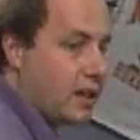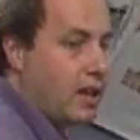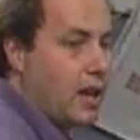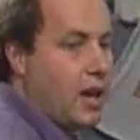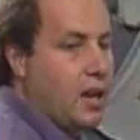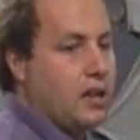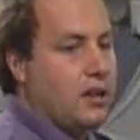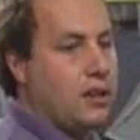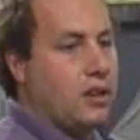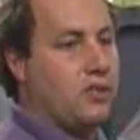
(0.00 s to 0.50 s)

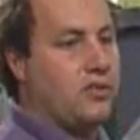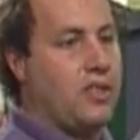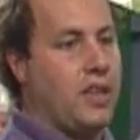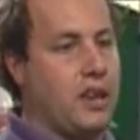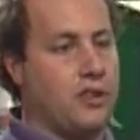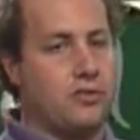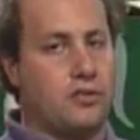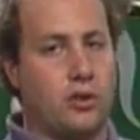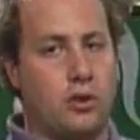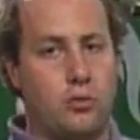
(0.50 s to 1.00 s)
cake is
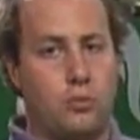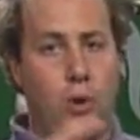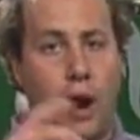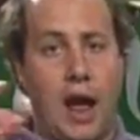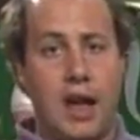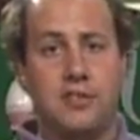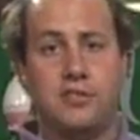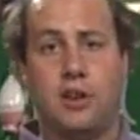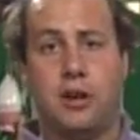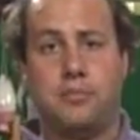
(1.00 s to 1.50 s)
that it's gonna
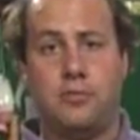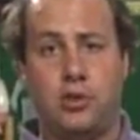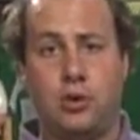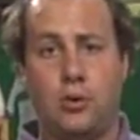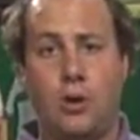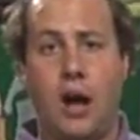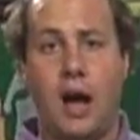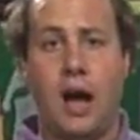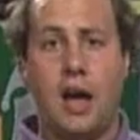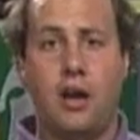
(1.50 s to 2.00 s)
rise up
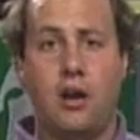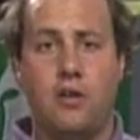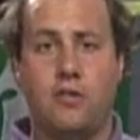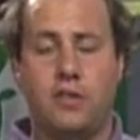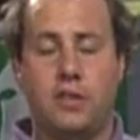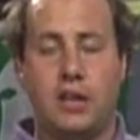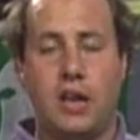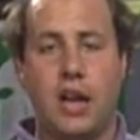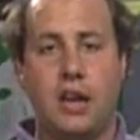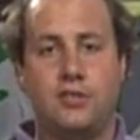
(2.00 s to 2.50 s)
too high
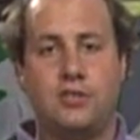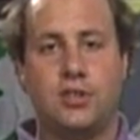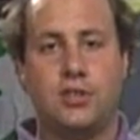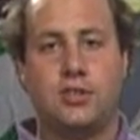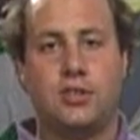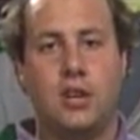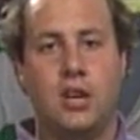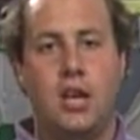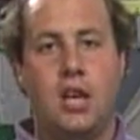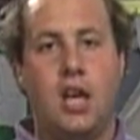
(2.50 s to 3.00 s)
over the
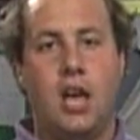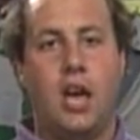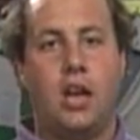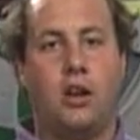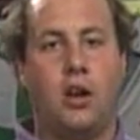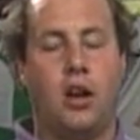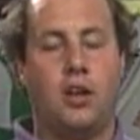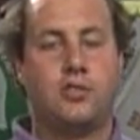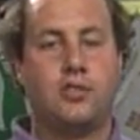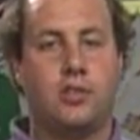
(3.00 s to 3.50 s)
edges,
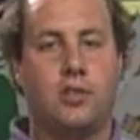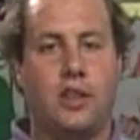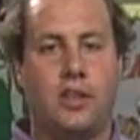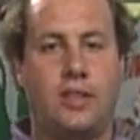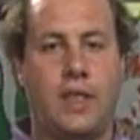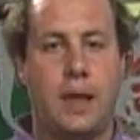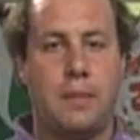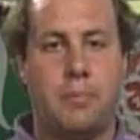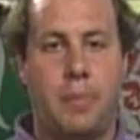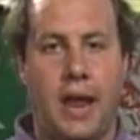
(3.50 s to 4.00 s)
and also
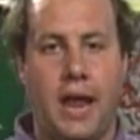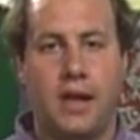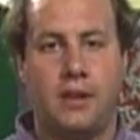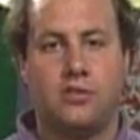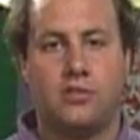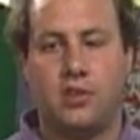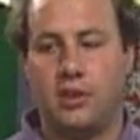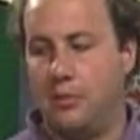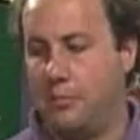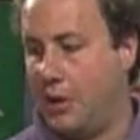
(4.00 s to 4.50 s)
that
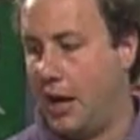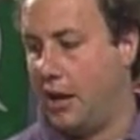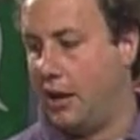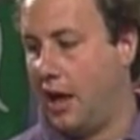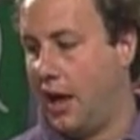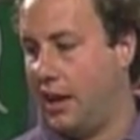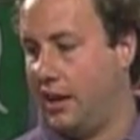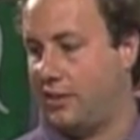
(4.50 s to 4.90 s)
pan's gonna melt.